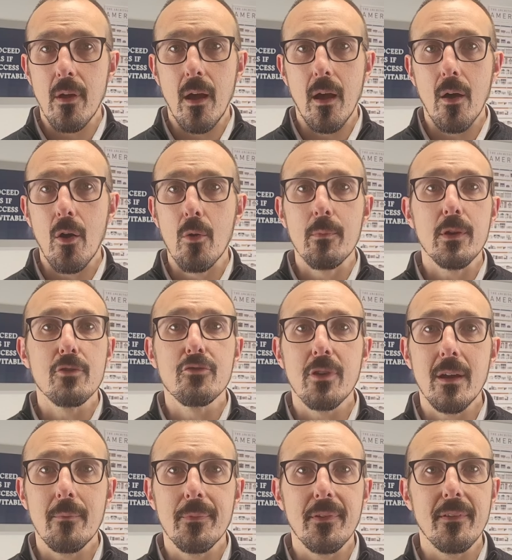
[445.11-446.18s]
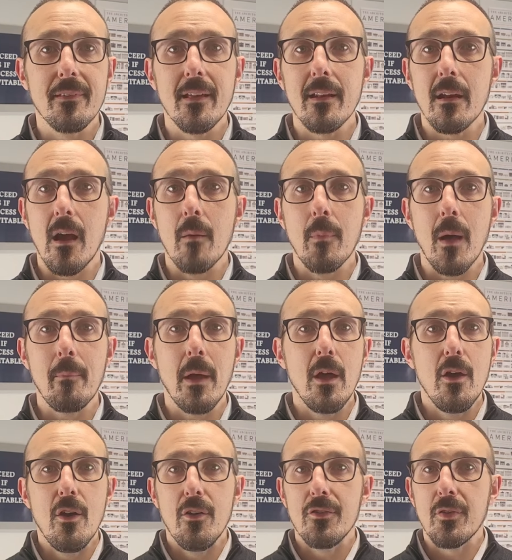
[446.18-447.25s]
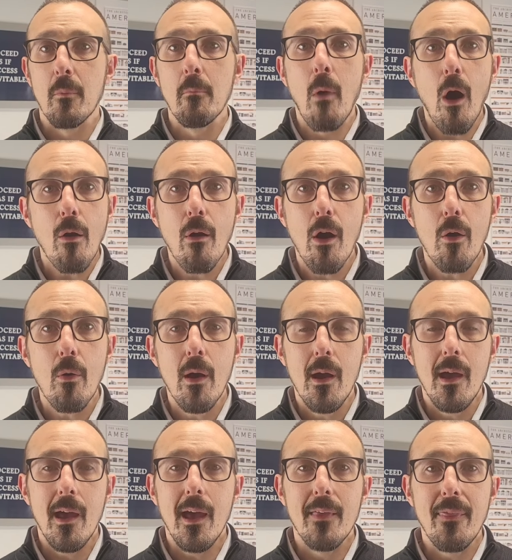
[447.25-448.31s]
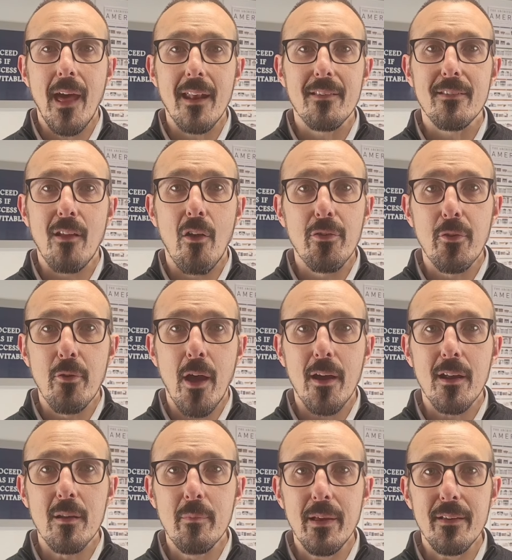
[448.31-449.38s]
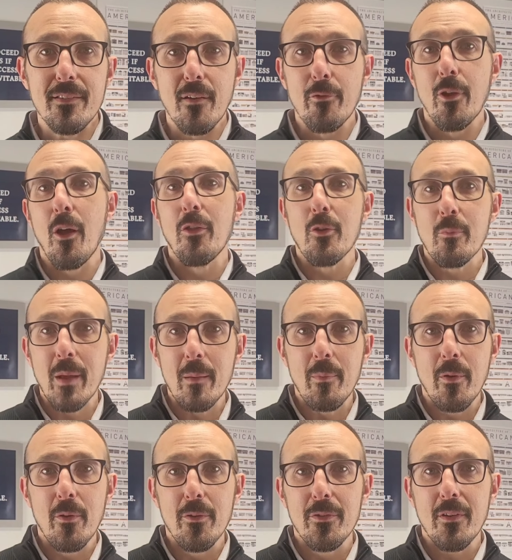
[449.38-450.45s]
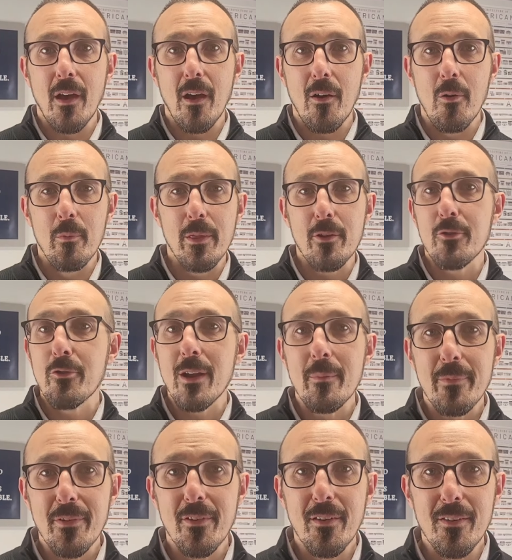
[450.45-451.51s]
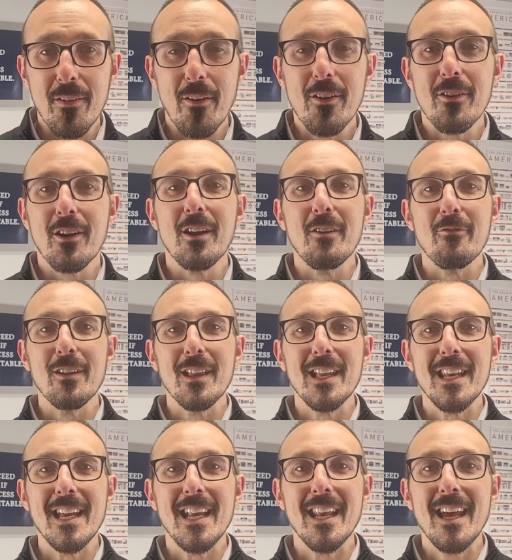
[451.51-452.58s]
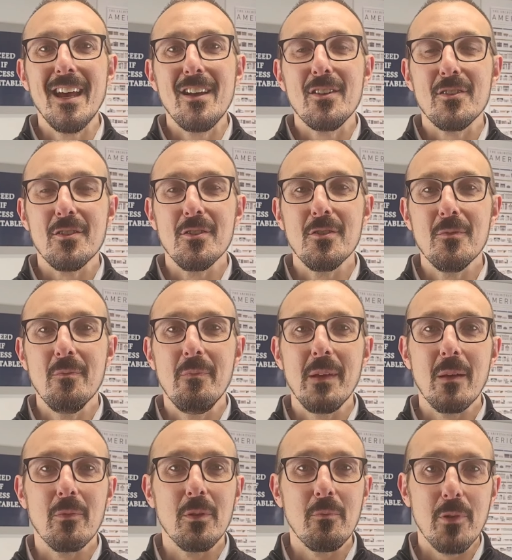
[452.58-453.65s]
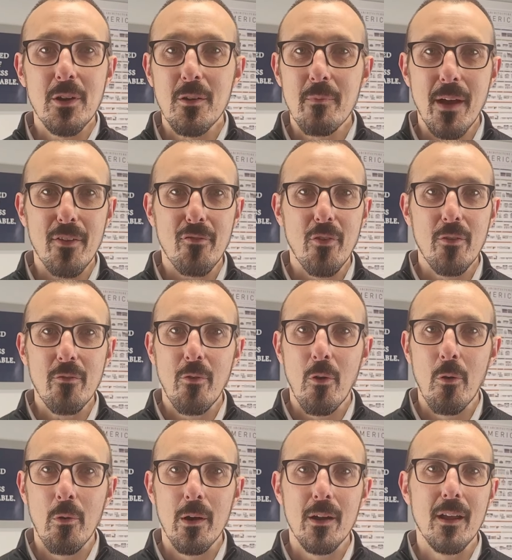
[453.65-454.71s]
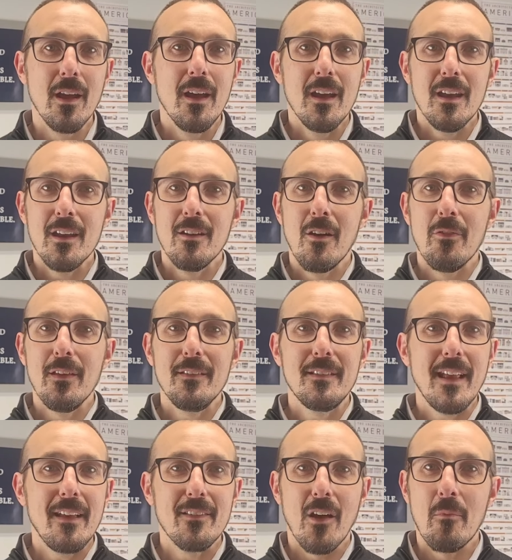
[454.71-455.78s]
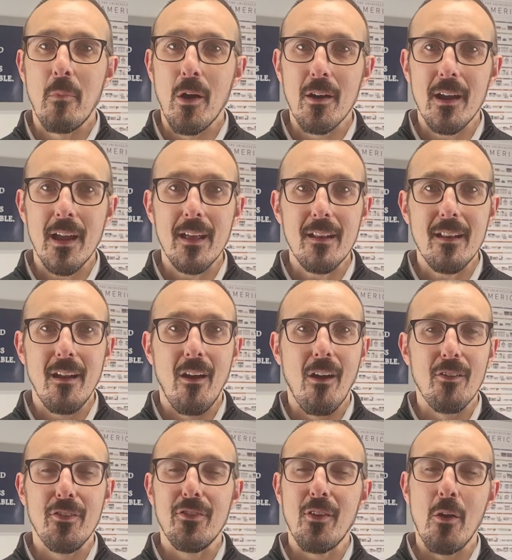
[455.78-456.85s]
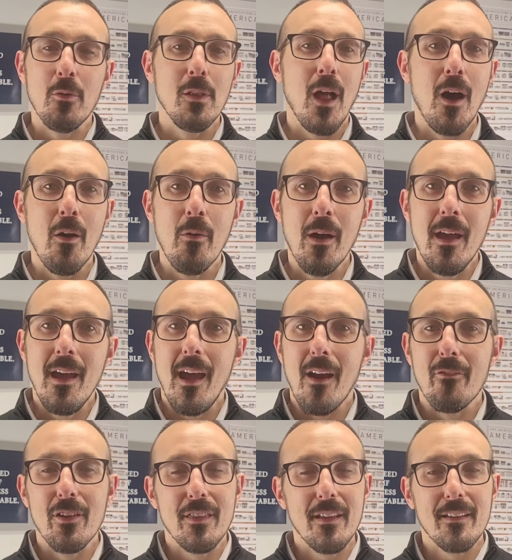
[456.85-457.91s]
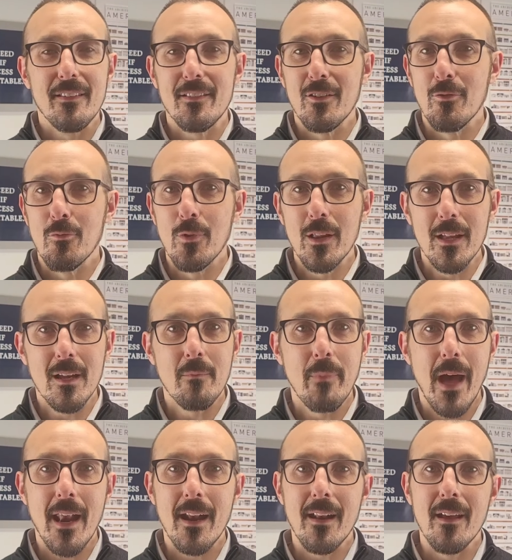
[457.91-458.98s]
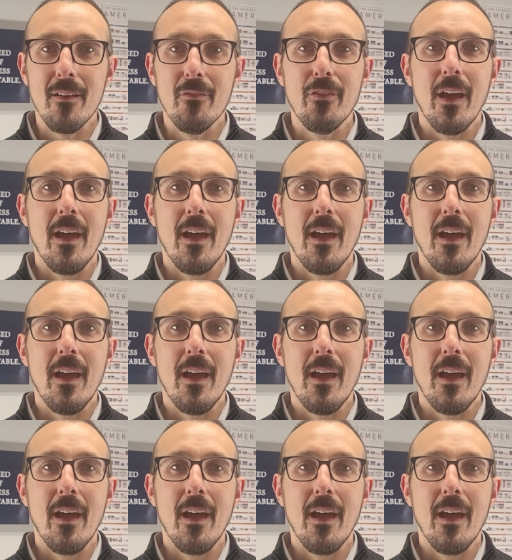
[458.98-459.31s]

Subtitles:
home of your dreams is going to come up tomorrow, and that it's also not going to be several other people's home of their dreams. So you're going to really need to be able to put your best foot forward. These days on market are so low, everything's still really competitive,